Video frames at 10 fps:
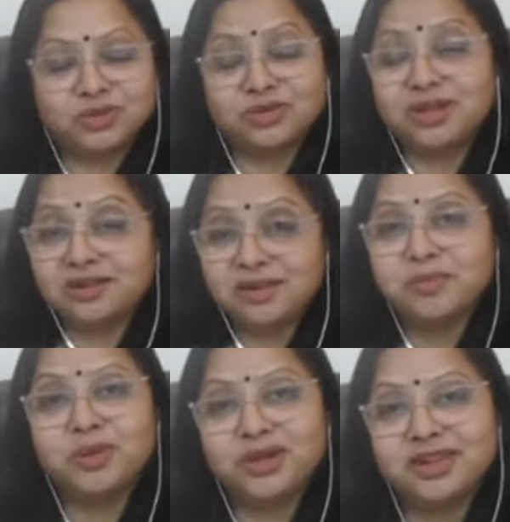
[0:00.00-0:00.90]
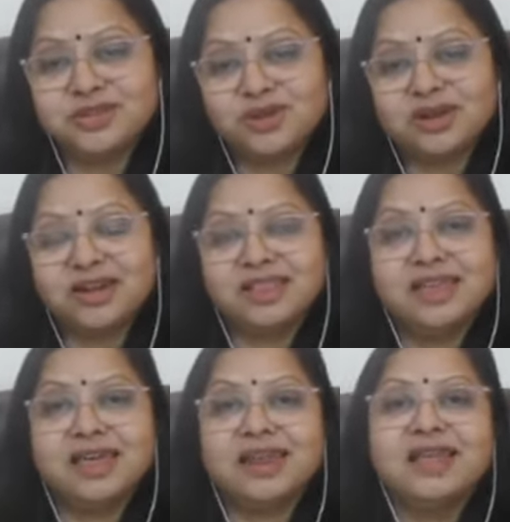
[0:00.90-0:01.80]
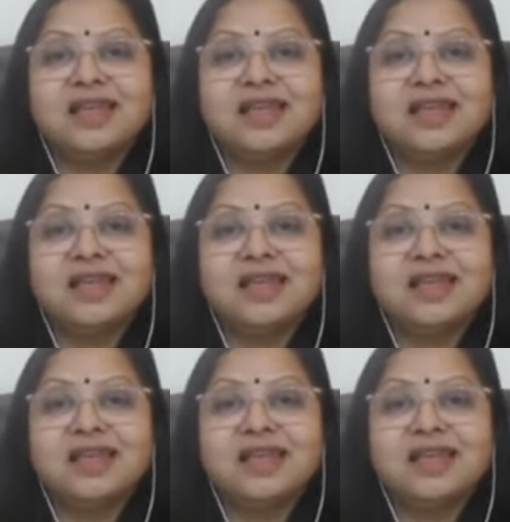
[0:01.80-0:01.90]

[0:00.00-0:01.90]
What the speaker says: So that community is already there.